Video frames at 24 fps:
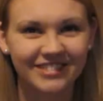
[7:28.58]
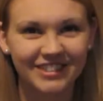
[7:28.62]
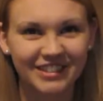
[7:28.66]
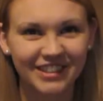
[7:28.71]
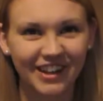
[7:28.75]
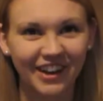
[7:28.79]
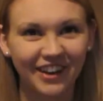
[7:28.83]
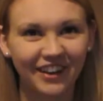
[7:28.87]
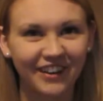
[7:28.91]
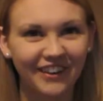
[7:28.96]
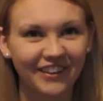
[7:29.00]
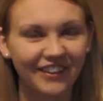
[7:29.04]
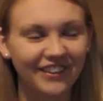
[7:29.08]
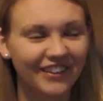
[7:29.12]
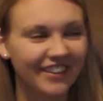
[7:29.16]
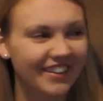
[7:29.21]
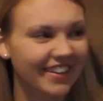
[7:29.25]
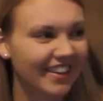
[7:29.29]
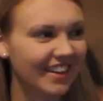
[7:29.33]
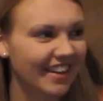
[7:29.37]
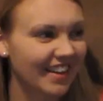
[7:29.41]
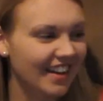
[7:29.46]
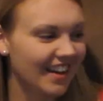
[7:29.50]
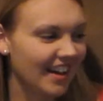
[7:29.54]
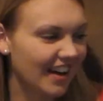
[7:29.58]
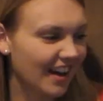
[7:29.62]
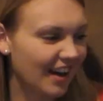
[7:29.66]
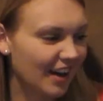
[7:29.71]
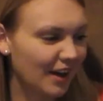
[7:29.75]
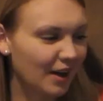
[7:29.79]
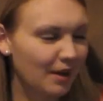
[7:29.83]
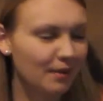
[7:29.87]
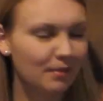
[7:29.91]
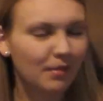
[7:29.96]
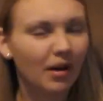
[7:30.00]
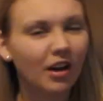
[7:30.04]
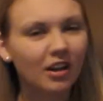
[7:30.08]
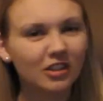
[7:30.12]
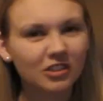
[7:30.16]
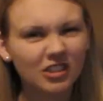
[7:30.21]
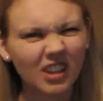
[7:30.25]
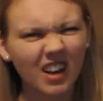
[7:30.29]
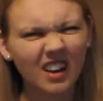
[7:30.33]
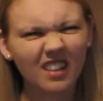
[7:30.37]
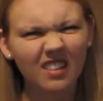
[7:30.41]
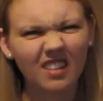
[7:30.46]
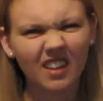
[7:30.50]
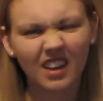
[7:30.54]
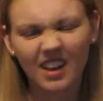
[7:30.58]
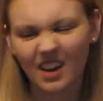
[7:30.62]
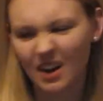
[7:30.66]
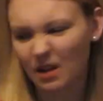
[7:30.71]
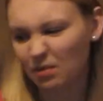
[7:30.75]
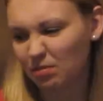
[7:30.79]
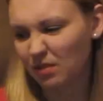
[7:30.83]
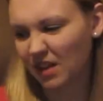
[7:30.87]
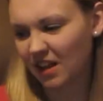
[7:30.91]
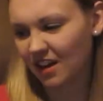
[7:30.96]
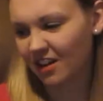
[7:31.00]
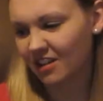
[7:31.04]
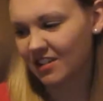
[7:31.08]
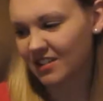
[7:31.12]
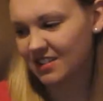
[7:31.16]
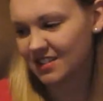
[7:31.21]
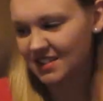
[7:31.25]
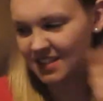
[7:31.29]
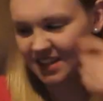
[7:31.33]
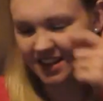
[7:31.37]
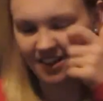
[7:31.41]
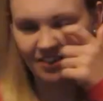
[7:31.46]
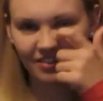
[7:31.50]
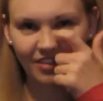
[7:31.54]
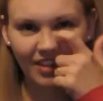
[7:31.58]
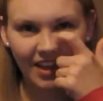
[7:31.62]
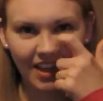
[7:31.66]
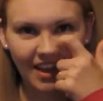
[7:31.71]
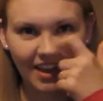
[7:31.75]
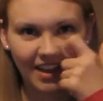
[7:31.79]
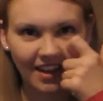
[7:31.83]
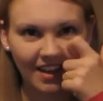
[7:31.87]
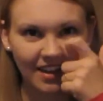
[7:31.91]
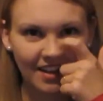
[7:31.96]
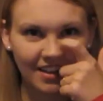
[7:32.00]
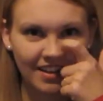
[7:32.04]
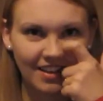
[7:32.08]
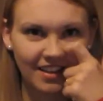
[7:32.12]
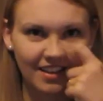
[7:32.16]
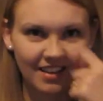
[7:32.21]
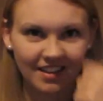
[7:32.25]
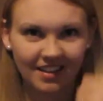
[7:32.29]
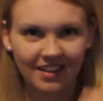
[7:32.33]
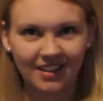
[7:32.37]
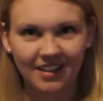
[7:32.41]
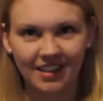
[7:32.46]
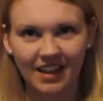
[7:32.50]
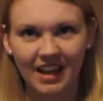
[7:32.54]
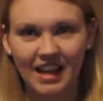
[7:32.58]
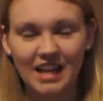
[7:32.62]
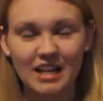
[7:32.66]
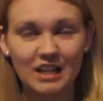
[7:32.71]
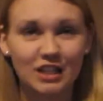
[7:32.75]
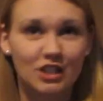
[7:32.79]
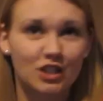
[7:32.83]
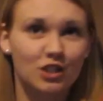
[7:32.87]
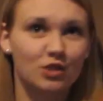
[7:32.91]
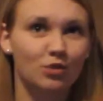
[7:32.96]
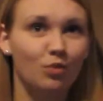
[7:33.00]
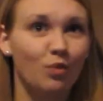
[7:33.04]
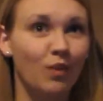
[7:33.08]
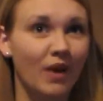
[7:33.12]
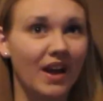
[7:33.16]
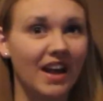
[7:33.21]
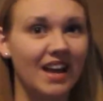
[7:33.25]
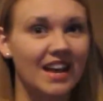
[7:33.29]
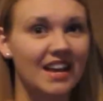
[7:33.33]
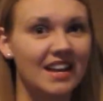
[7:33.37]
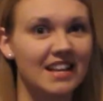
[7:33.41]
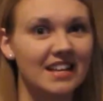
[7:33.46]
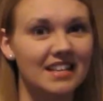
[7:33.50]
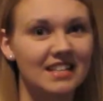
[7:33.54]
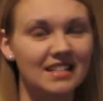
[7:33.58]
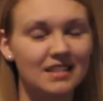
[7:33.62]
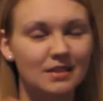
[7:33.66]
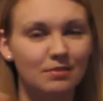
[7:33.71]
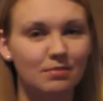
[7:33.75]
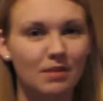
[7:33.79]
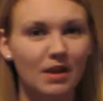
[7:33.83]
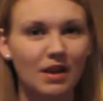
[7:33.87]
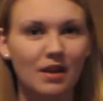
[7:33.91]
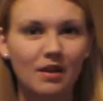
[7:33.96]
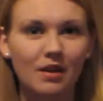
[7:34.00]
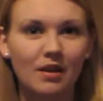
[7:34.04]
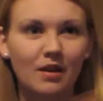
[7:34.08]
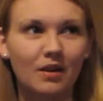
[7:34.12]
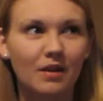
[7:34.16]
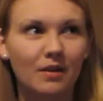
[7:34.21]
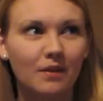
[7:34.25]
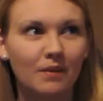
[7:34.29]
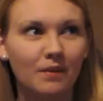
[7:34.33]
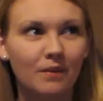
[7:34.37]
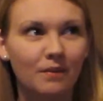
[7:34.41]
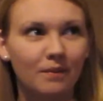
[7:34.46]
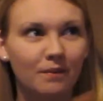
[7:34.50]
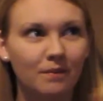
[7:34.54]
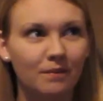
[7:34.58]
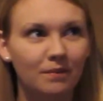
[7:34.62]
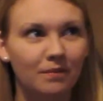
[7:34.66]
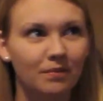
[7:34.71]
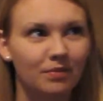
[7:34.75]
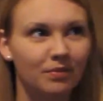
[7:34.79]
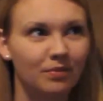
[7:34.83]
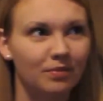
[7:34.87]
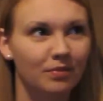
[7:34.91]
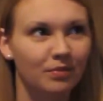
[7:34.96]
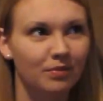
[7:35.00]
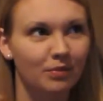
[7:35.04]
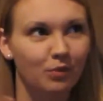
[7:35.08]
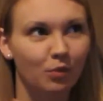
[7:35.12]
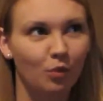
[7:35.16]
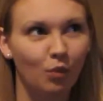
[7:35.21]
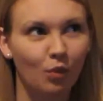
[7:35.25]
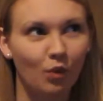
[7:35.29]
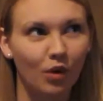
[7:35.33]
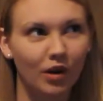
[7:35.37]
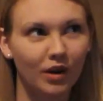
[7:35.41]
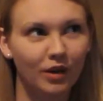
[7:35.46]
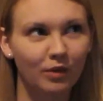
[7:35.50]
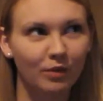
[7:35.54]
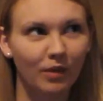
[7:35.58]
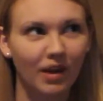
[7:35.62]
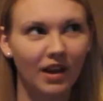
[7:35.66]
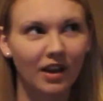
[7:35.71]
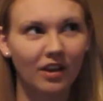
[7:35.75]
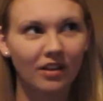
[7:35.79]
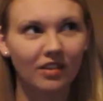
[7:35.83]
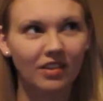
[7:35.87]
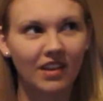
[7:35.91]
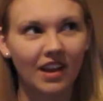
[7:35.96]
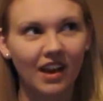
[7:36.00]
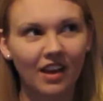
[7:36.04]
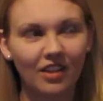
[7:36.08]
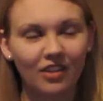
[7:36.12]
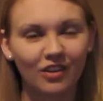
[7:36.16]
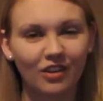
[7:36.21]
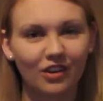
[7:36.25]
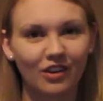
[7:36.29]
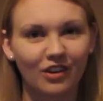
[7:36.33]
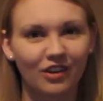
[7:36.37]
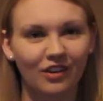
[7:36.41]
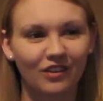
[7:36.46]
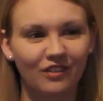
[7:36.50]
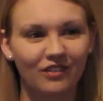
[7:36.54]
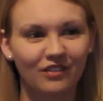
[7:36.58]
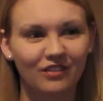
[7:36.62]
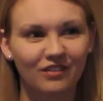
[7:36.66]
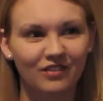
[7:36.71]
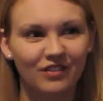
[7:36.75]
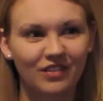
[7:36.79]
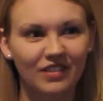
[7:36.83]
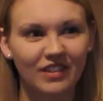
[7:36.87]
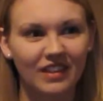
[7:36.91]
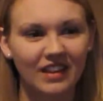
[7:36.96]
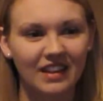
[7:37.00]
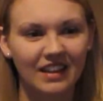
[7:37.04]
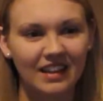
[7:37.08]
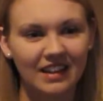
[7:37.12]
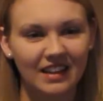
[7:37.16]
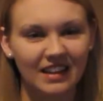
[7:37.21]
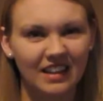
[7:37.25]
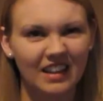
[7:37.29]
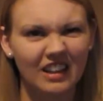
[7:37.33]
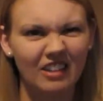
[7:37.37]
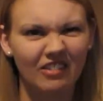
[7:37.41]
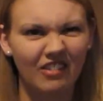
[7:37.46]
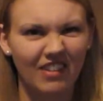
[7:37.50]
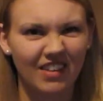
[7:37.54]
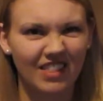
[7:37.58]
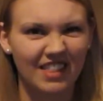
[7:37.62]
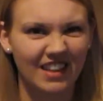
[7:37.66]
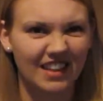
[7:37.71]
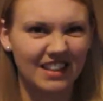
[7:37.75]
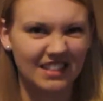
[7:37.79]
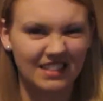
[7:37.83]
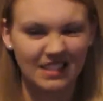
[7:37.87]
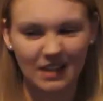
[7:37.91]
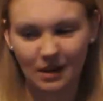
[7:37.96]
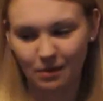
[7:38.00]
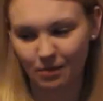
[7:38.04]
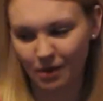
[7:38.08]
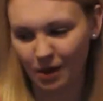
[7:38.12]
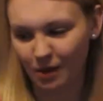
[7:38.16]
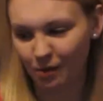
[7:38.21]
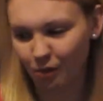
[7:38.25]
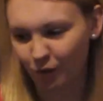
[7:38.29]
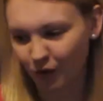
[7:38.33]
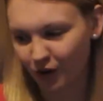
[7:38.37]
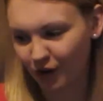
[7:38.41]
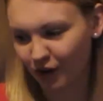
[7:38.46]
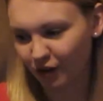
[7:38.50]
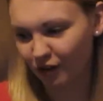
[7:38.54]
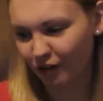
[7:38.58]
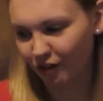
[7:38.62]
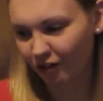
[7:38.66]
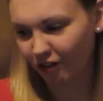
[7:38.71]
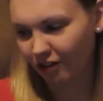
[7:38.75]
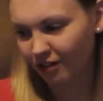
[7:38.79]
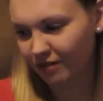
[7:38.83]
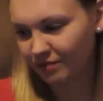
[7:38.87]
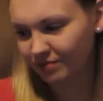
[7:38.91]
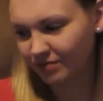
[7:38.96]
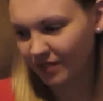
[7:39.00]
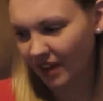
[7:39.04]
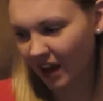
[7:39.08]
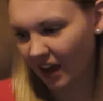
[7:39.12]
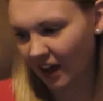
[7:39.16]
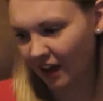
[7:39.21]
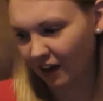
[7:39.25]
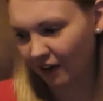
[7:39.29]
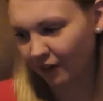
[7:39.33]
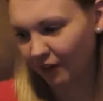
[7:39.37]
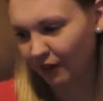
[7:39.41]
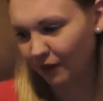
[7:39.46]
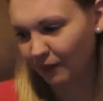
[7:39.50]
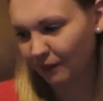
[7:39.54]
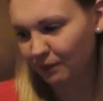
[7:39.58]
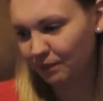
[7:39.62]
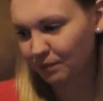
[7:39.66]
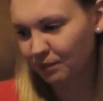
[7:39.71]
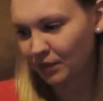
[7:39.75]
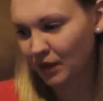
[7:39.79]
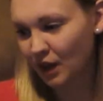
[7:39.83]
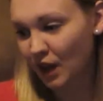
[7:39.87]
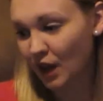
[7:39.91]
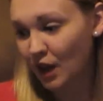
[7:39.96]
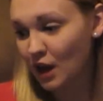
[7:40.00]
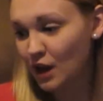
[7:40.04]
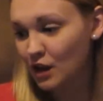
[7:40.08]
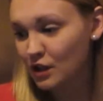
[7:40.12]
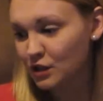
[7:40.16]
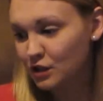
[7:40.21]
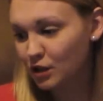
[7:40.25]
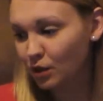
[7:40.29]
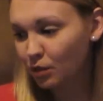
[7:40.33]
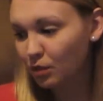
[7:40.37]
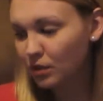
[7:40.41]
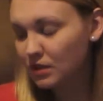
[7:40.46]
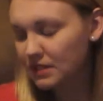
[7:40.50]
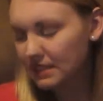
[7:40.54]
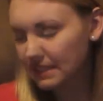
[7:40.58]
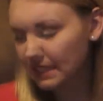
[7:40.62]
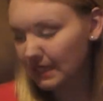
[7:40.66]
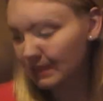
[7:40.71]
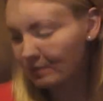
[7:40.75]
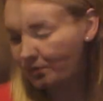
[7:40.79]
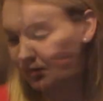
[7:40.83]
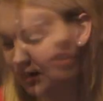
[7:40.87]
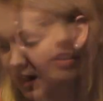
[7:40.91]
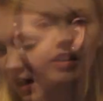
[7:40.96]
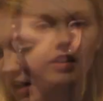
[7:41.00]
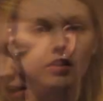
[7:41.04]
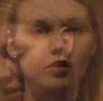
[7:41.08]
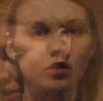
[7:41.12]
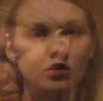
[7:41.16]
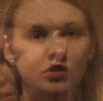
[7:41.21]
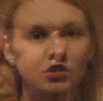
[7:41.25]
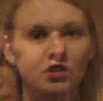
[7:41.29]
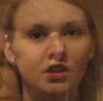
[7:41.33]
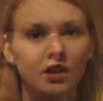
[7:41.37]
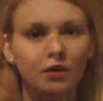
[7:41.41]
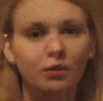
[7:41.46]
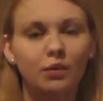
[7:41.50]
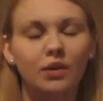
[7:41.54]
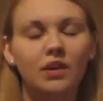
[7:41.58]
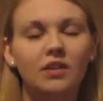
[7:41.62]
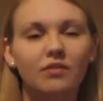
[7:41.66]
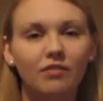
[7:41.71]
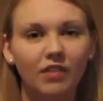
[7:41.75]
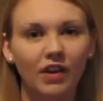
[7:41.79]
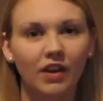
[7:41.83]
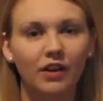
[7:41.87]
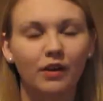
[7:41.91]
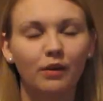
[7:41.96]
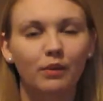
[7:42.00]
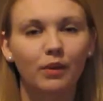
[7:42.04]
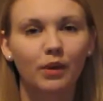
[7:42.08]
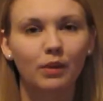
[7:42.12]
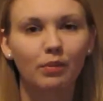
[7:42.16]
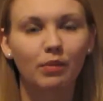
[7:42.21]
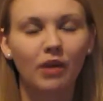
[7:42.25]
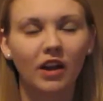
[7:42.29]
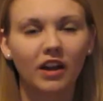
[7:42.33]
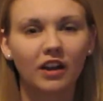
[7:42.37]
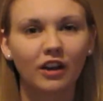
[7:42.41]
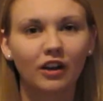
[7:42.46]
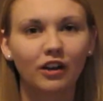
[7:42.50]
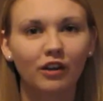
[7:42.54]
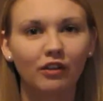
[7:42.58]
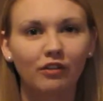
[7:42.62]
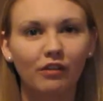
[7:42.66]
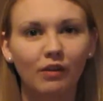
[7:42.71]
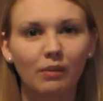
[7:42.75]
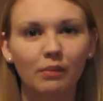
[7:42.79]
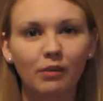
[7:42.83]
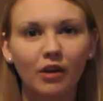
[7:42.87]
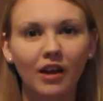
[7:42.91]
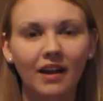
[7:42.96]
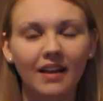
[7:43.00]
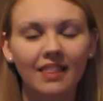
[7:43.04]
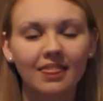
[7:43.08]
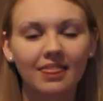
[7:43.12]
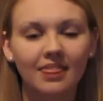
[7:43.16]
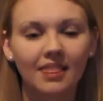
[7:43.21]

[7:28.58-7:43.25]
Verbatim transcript: so um, I'll try to look it up later and see if like it sways me one way or the other of if I think it's going to be a boy or a girl. I don't know. So we'll see. I already told so, you that we found out we were pregnant November 8th.